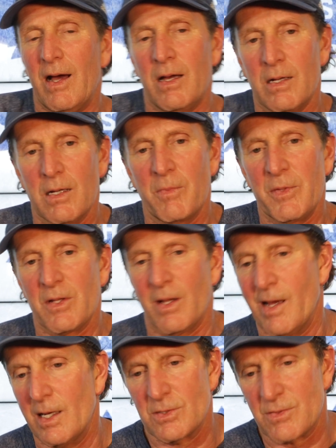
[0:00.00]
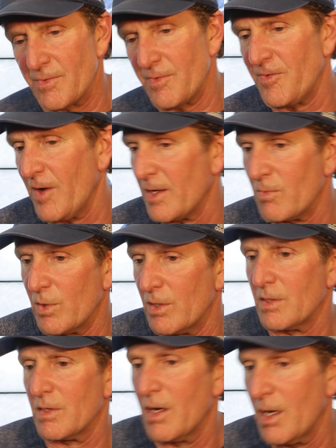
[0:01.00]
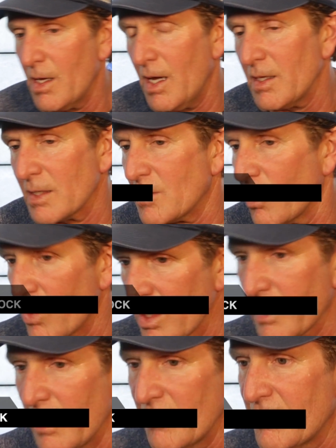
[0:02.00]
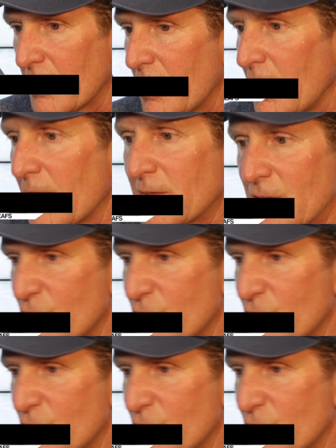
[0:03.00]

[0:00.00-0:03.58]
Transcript: I mean, the line's fine, but uh, I like the work ethic. I like